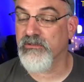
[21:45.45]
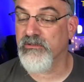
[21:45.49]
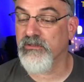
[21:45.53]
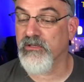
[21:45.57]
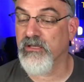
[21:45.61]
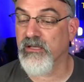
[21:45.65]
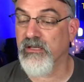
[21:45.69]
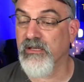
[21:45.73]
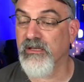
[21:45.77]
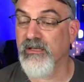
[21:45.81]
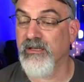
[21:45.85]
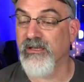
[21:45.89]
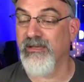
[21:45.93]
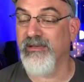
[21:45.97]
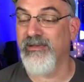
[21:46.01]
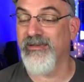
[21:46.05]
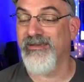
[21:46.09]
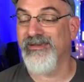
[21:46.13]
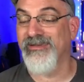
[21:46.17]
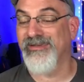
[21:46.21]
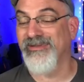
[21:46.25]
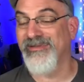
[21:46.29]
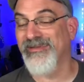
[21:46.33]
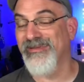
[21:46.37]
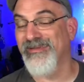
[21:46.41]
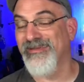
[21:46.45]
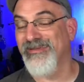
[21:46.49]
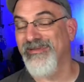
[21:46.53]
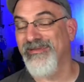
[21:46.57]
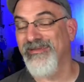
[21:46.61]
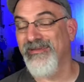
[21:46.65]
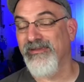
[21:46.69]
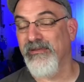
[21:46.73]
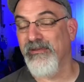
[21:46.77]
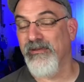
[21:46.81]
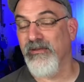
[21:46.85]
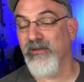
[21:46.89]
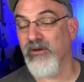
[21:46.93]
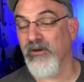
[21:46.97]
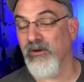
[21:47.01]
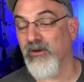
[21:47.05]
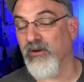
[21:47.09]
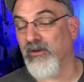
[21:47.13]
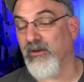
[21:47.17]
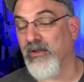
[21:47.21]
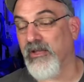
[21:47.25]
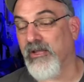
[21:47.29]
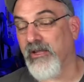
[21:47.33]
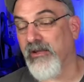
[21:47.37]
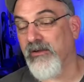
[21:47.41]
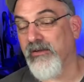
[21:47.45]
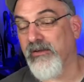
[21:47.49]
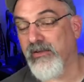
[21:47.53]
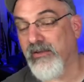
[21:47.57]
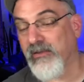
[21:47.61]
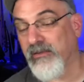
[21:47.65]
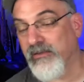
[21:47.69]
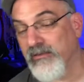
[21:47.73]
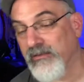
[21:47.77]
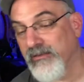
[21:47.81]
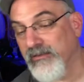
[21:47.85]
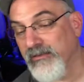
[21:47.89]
Okay. Kern County.